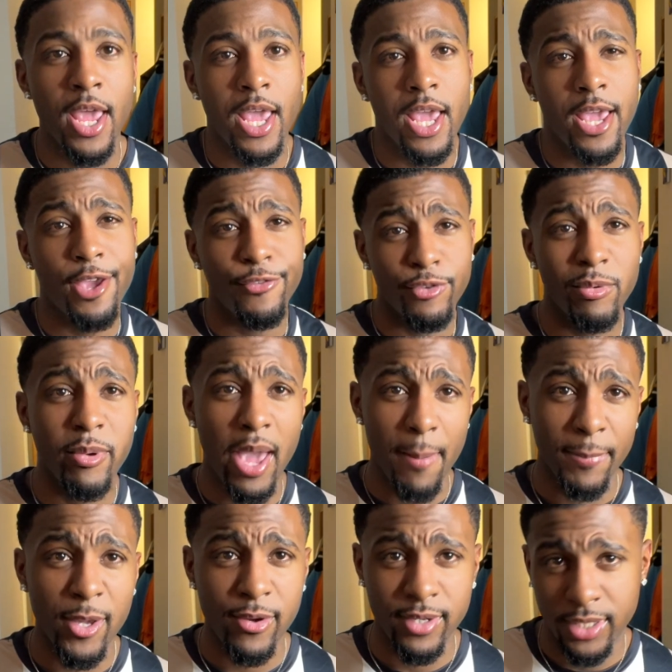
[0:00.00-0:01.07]
If you got
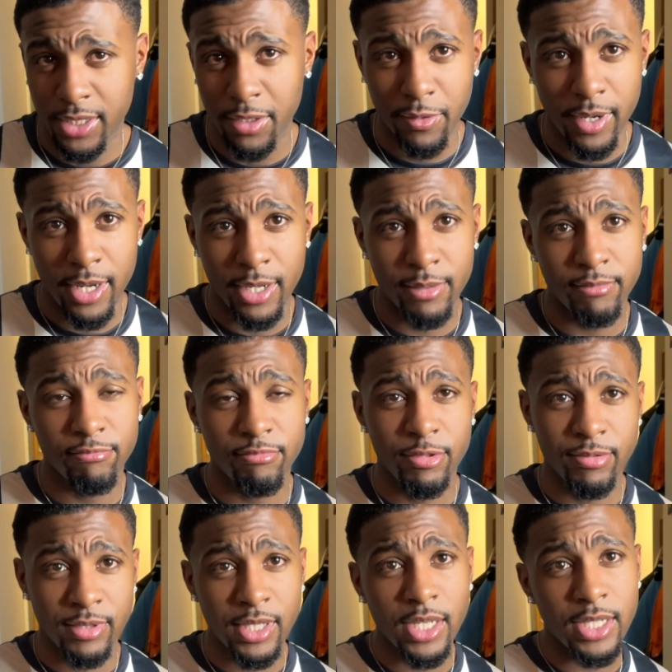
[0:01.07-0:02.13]
me on Instagram, you
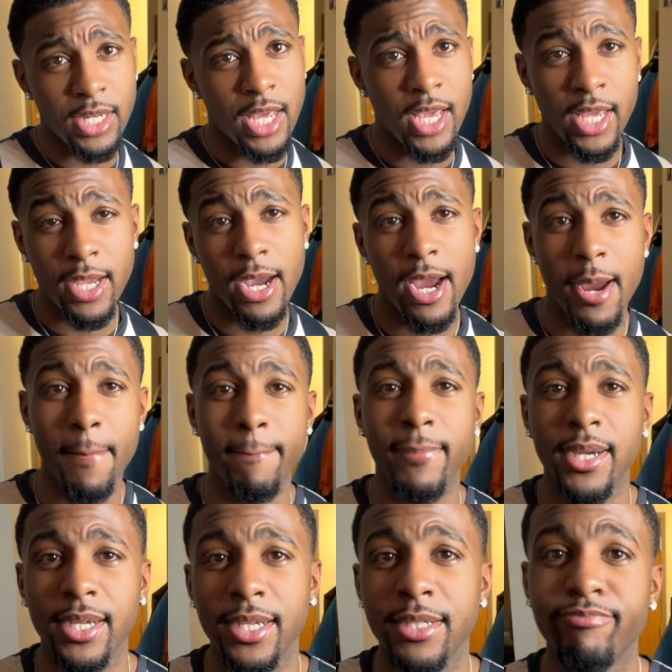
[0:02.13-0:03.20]
seen that.
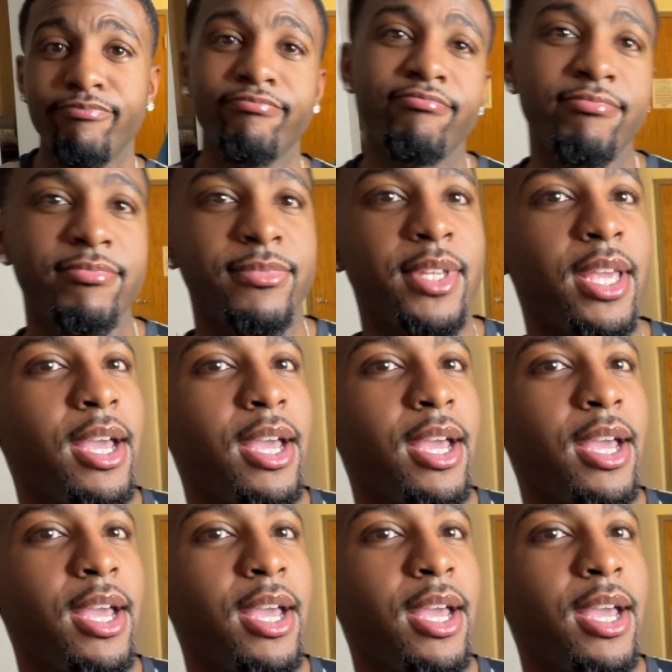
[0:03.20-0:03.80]
But yeah,